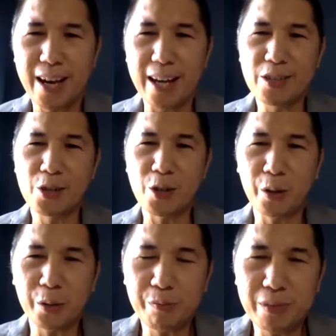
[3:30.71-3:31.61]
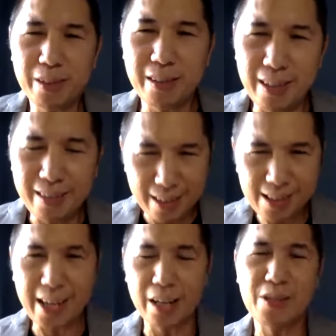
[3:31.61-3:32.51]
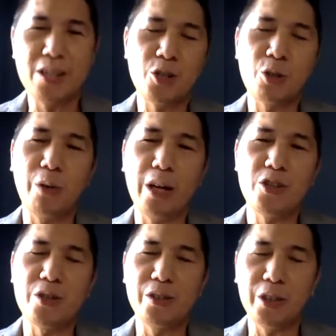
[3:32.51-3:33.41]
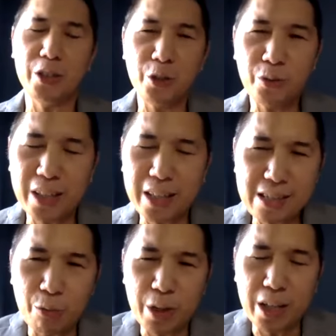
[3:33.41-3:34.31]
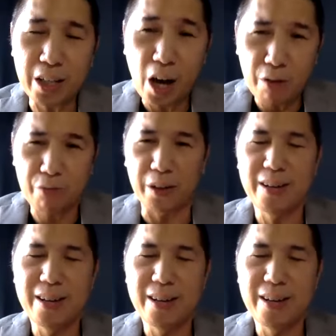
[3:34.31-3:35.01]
And so in this kind of situation, there are two things that we can offer.